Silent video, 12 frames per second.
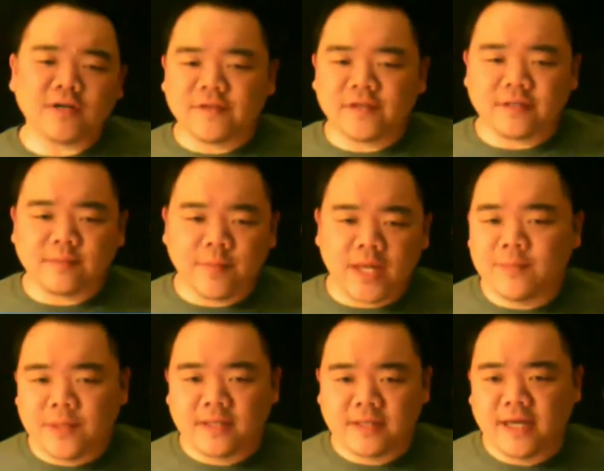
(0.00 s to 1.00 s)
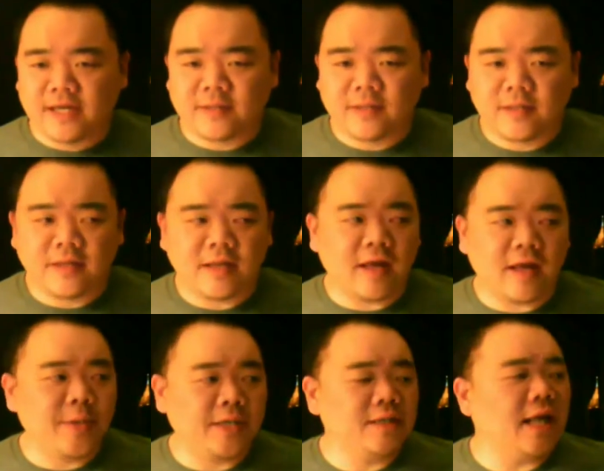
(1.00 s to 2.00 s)
of it may be that. I
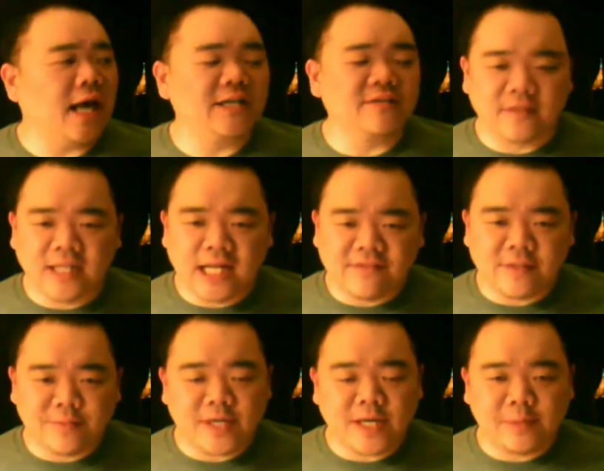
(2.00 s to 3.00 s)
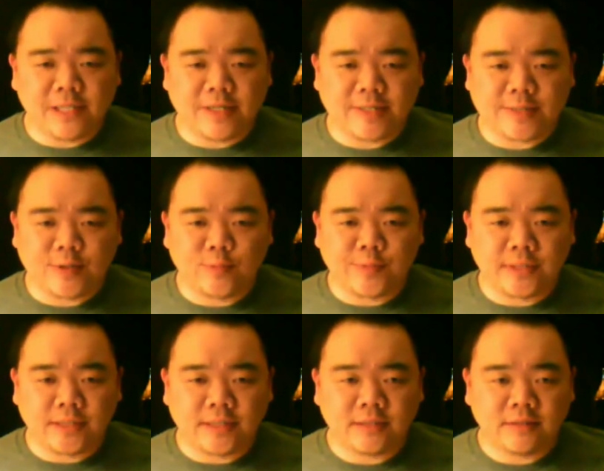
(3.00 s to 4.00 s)
mean, a lot of NBA players are
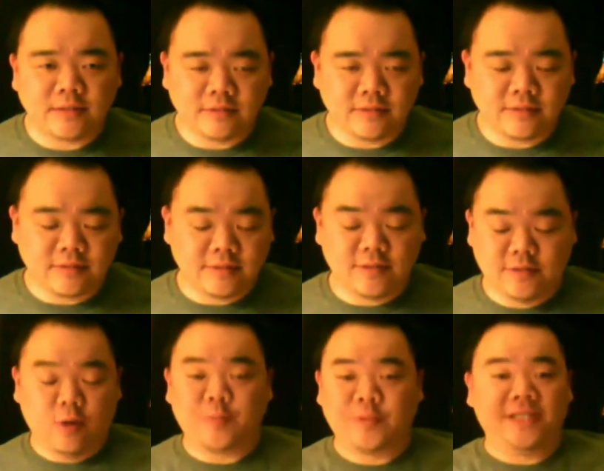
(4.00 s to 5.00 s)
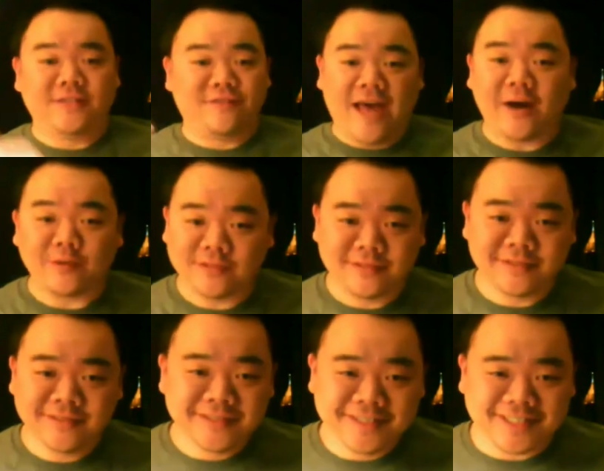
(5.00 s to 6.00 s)
openly devout,
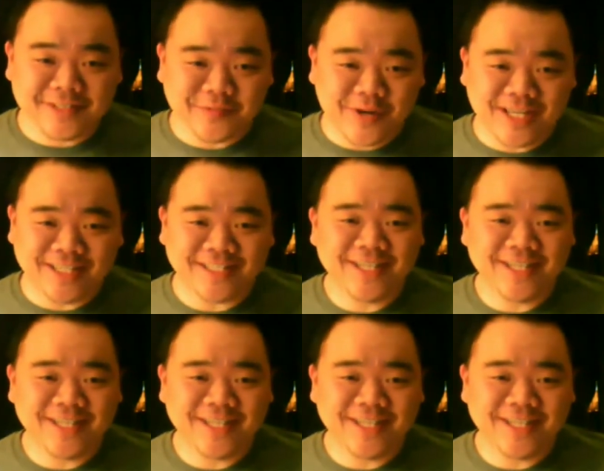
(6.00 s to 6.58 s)
right?